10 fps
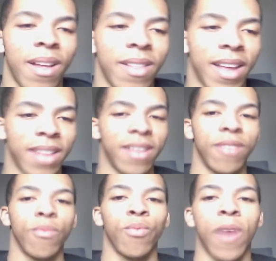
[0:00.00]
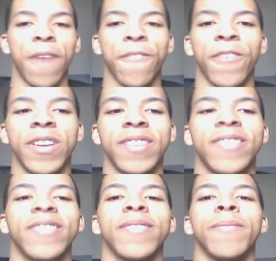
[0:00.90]
like this
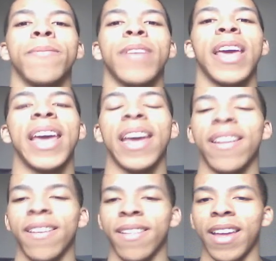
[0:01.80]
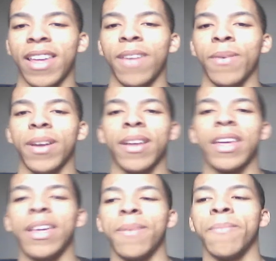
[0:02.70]
reference canon, like he would
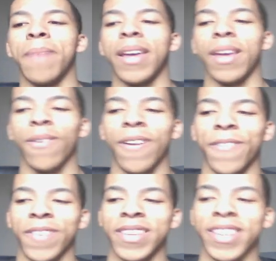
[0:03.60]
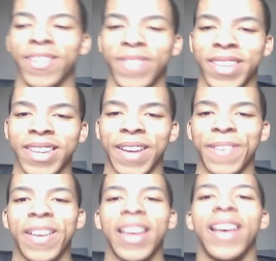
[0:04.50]
keep making references with stuff
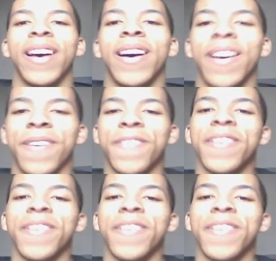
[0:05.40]
of